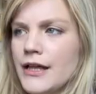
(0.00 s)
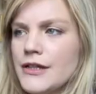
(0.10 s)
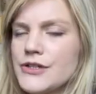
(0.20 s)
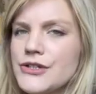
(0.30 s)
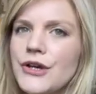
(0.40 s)

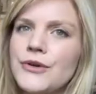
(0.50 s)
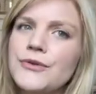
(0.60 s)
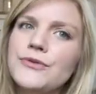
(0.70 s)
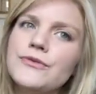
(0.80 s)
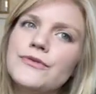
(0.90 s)
so,
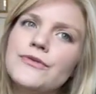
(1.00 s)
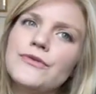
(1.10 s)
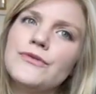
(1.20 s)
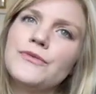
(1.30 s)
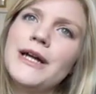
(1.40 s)

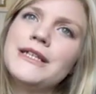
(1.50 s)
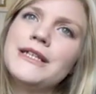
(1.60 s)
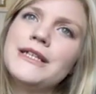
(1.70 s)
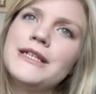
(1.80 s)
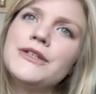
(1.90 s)
when
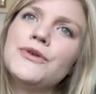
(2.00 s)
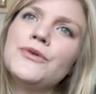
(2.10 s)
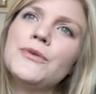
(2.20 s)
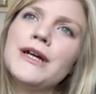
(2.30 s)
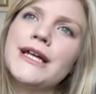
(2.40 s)

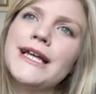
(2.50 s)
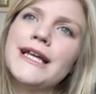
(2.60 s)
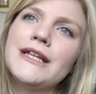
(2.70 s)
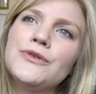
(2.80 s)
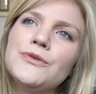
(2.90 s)
you're working
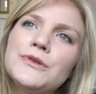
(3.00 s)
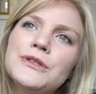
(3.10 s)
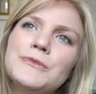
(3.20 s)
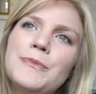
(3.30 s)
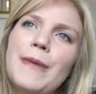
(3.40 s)
in your
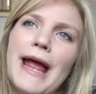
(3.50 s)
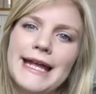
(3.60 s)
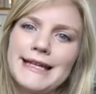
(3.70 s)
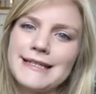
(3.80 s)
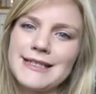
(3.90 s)

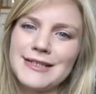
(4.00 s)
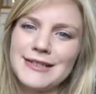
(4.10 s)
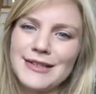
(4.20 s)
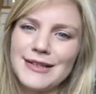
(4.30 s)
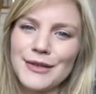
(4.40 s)
space
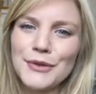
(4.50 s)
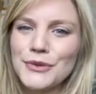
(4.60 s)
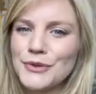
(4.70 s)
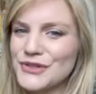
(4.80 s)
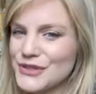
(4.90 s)
that you're
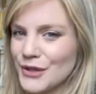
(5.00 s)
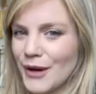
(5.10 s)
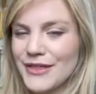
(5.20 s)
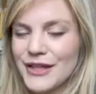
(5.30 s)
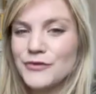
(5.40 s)
used to, I
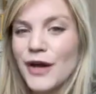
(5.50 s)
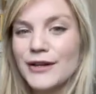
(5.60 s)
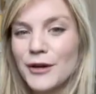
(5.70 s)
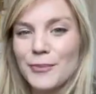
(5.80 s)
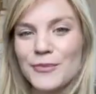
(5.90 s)
think you've got a
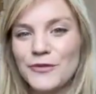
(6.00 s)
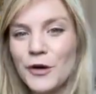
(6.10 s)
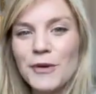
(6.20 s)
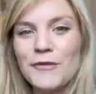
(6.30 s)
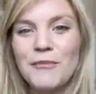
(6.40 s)
good, you've got a
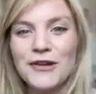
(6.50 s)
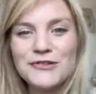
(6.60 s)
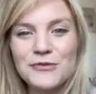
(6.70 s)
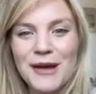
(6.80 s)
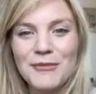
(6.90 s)
bit of
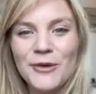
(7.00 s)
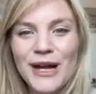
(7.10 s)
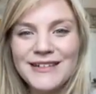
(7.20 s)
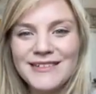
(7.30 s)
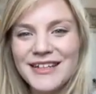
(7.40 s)
muscle memory.
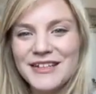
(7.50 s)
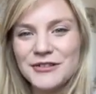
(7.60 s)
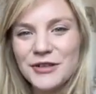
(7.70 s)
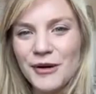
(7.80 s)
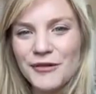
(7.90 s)

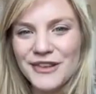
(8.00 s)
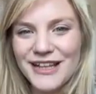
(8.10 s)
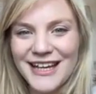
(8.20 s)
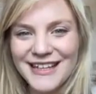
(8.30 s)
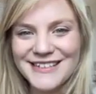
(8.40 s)
You know where everything
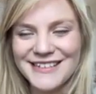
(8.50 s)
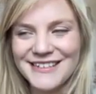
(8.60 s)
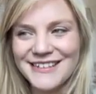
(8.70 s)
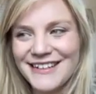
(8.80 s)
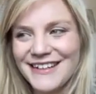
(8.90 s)
is.
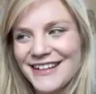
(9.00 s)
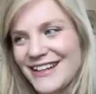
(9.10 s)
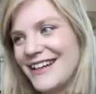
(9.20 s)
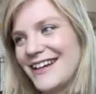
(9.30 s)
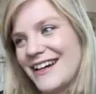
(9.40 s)

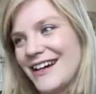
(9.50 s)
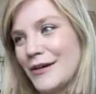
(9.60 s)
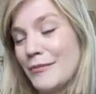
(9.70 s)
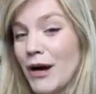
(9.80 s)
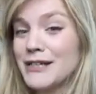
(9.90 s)

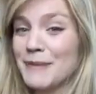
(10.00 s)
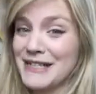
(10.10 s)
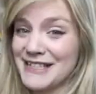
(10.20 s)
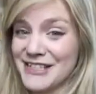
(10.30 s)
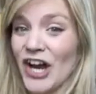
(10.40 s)
Um, my
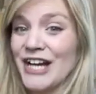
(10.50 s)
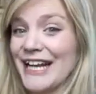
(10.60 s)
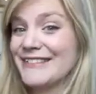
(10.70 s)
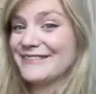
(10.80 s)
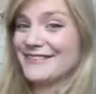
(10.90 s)
space is
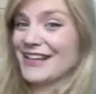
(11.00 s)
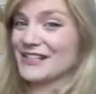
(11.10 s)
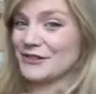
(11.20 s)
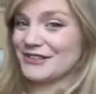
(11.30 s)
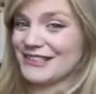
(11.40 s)
tiny,
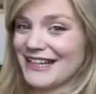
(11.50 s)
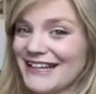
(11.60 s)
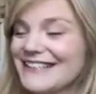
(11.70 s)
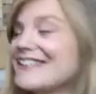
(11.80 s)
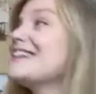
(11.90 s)
as you can
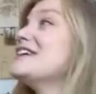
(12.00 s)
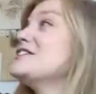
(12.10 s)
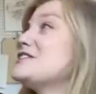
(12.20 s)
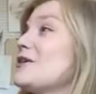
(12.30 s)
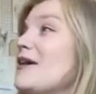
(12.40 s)
see.
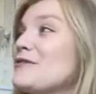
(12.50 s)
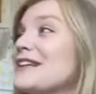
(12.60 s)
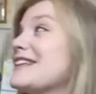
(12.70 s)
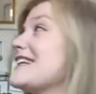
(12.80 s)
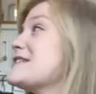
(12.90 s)
Mm-hmm. So
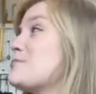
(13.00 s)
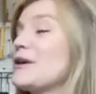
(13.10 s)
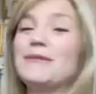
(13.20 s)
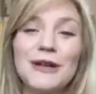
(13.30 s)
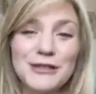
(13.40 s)
everything is
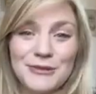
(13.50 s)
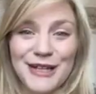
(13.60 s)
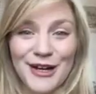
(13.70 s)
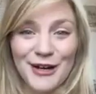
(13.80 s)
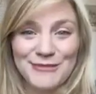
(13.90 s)
pretty much
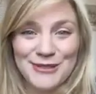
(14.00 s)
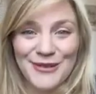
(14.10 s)
within arm's